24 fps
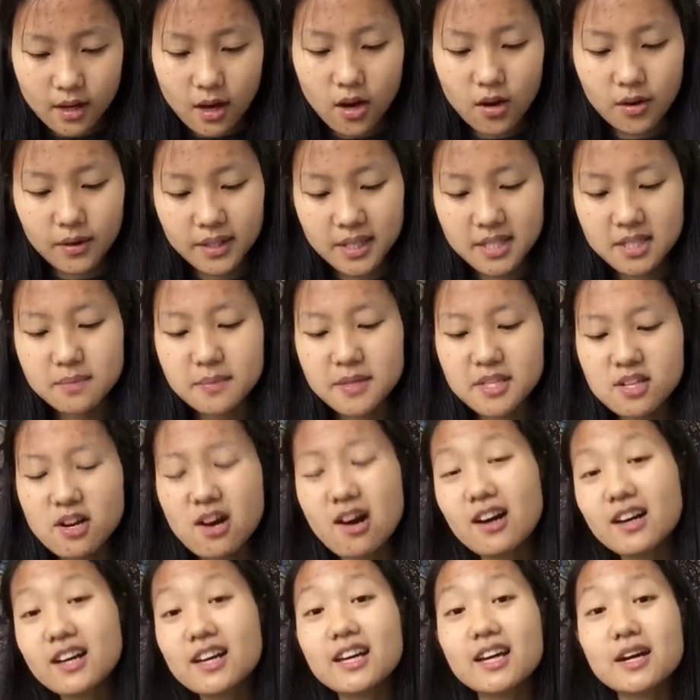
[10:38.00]
oh and that's me
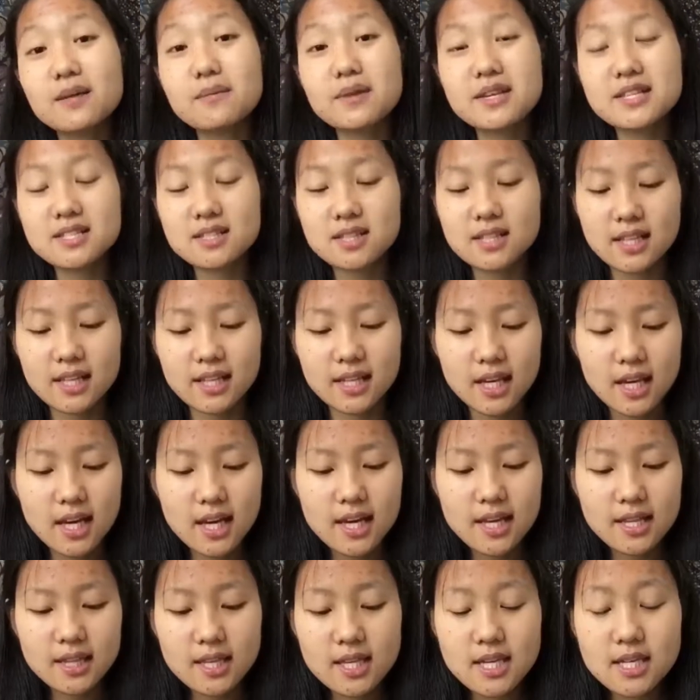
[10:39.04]
talking i'm basically like
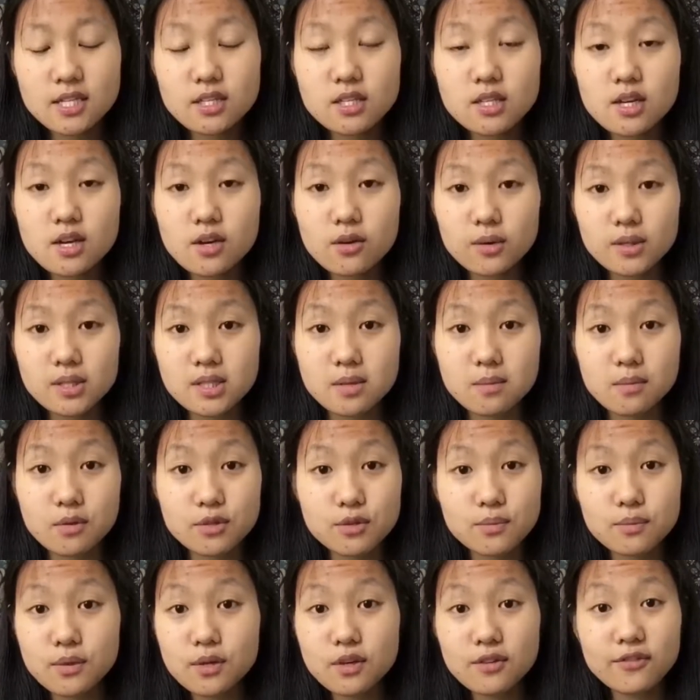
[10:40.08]
this was the
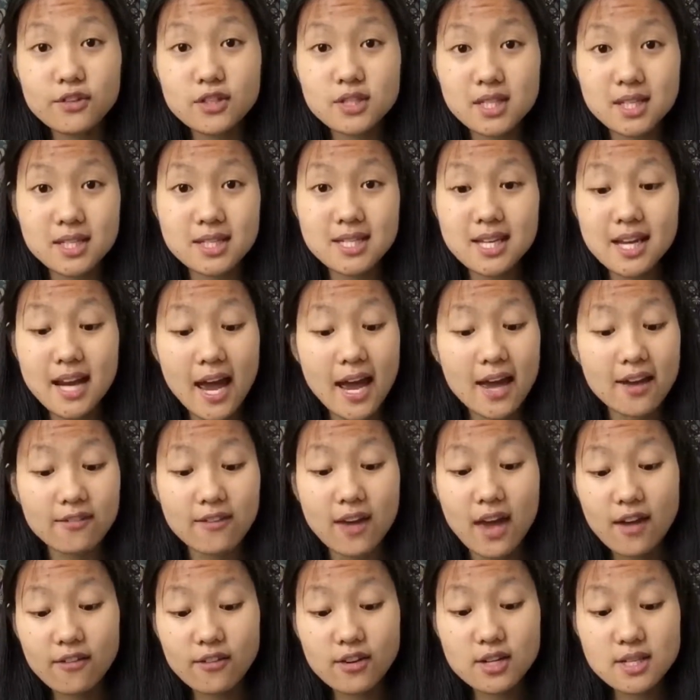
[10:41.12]
most beautiful sunset i have
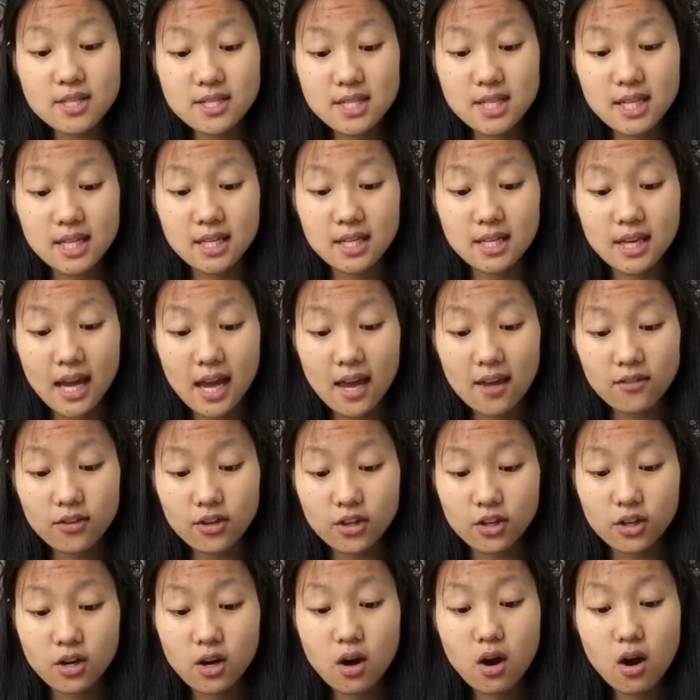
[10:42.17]
ever seen
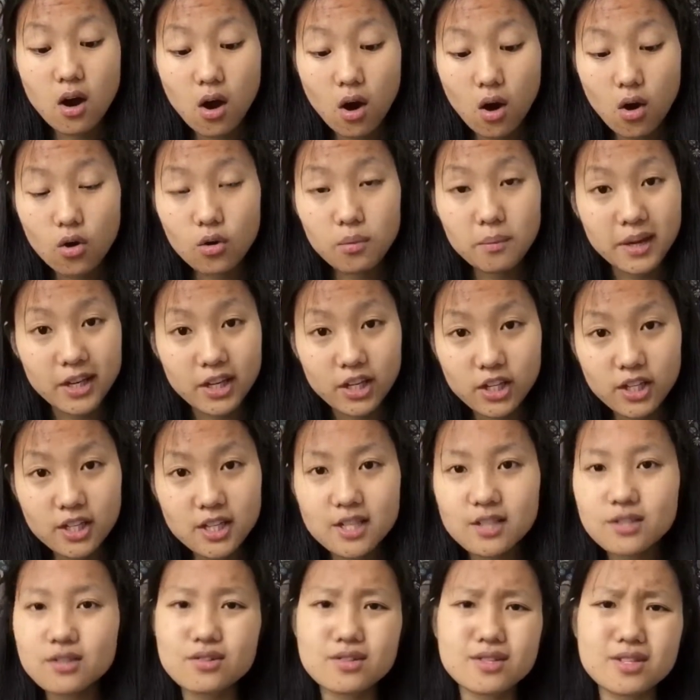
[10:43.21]
ever oh my
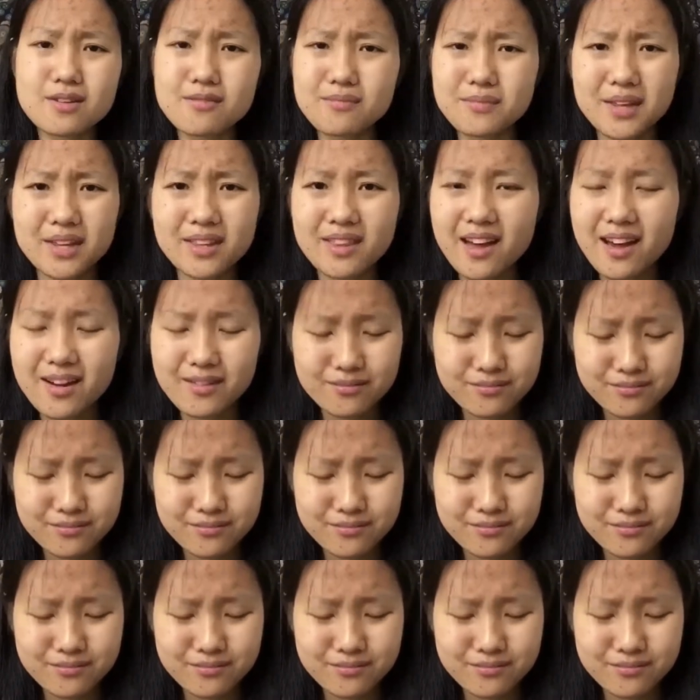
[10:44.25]
goodness, or something like that.